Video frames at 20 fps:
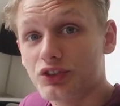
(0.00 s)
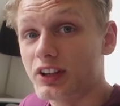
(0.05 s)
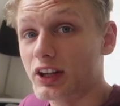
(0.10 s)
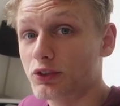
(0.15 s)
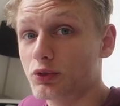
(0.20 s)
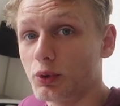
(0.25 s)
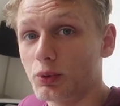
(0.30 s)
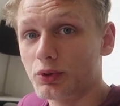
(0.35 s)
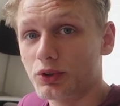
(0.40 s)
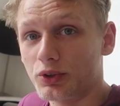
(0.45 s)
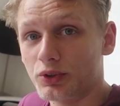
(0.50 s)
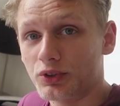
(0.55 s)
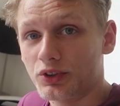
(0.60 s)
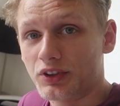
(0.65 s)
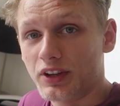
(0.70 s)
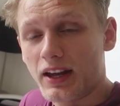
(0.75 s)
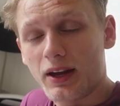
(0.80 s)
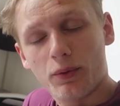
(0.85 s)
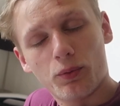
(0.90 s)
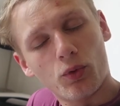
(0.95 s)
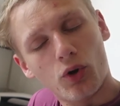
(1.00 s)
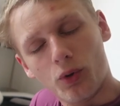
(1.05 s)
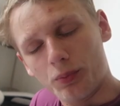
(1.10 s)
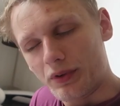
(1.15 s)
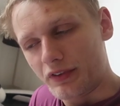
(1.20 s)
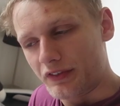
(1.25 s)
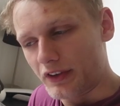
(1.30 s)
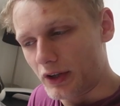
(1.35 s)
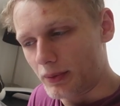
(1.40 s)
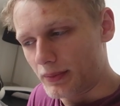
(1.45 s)
So that's what we're doing today. Won't
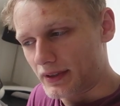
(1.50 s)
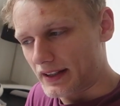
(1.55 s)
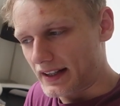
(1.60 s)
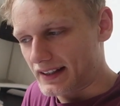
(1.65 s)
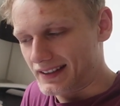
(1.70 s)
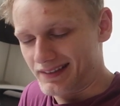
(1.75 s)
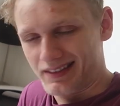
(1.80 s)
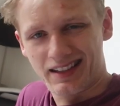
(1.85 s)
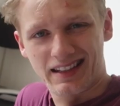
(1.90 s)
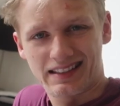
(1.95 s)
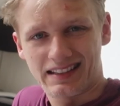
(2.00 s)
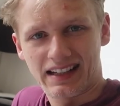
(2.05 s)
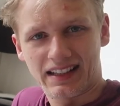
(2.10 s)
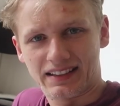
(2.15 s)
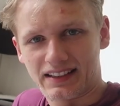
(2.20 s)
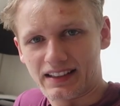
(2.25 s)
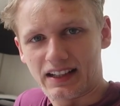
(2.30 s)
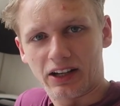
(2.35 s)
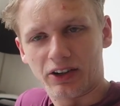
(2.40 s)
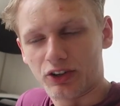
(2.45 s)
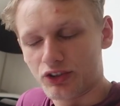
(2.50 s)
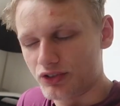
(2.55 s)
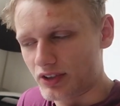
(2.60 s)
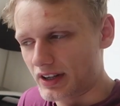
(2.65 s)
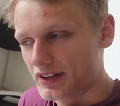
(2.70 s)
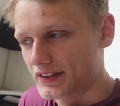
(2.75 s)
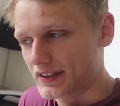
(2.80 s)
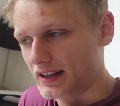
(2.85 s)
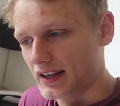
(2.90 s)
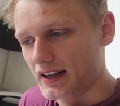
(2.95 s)
be filming like inside the garage or
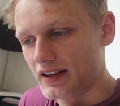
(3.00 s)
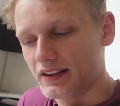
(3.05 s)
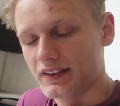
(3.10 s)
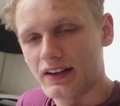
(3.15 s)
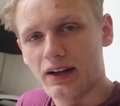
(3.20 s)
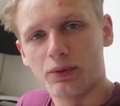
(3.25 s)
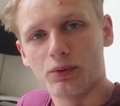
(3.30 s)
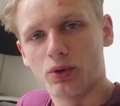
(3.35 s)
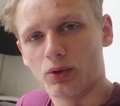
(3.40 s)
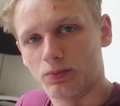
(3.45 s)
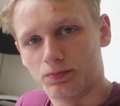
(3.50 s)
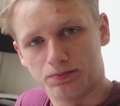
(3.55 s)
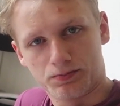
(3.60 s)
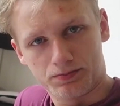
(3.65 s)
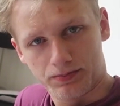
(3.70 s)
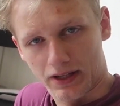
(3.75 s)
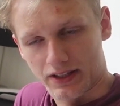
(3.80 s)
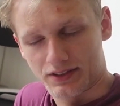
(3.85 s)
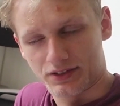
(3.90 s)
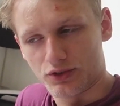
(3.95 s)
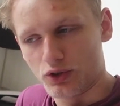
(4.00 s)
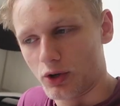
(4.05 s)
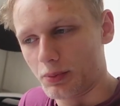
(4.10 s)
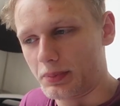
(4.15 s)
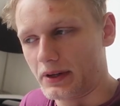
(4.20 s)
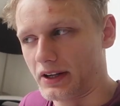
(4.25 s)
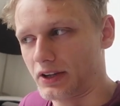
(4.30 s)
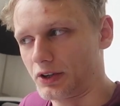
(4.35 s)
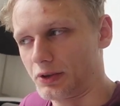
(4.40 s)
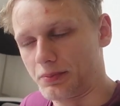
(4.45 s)
anything like that. We'll basically go
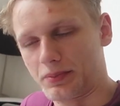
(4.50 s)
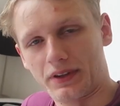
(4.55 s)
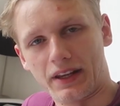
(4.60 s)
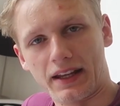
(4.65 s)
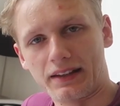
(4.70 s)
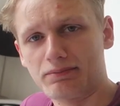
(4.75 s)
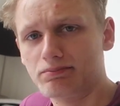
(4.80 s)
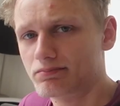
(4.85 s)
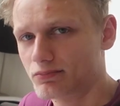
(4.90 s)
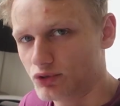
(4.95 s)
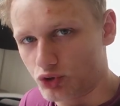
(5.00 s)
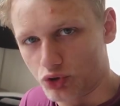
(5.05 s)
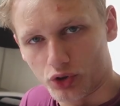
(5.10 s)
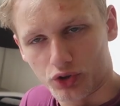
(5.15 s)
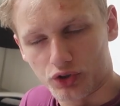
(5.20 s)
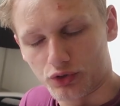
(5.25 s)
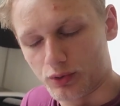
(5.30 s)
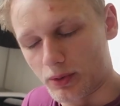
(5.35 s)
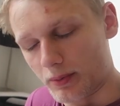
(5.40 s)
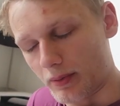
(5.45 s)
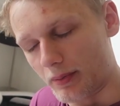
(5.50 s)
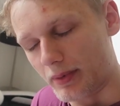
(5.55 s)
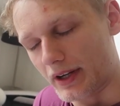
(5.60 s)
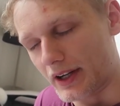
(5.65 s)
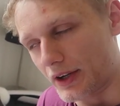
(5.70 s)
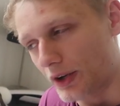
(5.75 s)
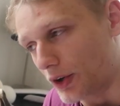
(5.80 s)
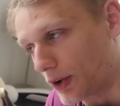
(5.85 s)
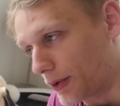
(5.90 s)
pick it up and then show you when we bring it